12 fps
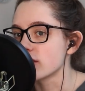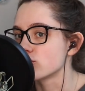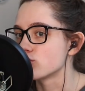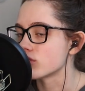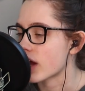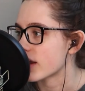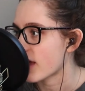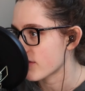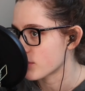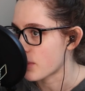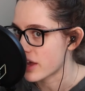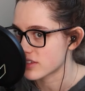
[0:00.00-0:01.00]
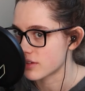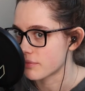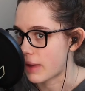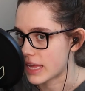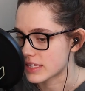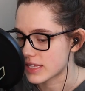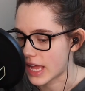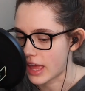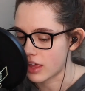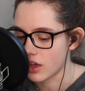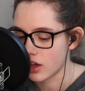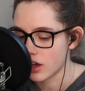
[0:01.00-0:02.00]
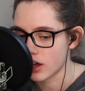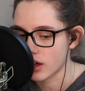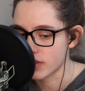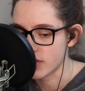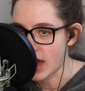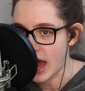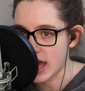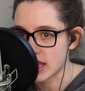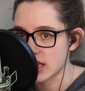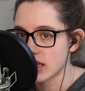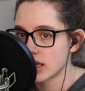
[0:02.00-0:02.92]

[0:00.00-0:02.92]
like try and have a positive mindset, that,